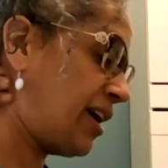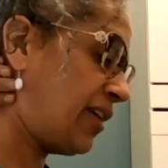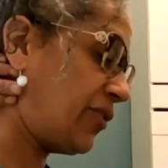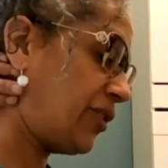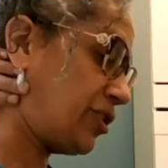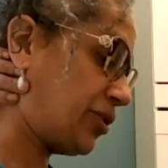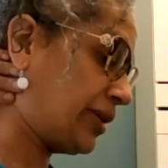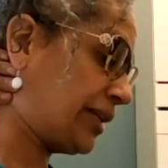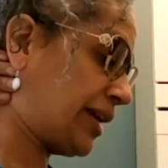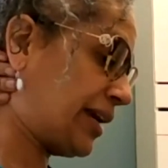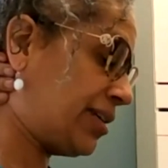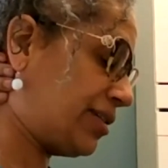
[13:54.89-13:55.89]
If you do it
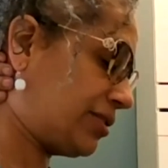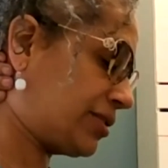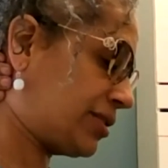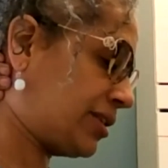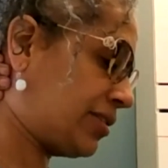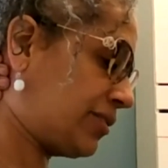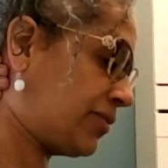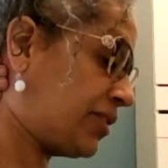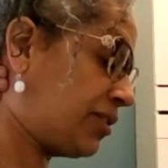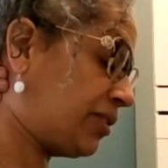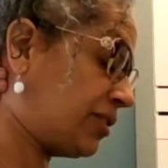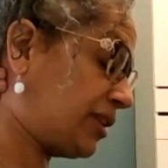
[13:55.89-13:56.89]
light, you'll see
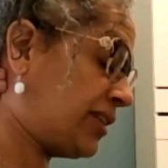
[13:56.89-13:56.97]
you'll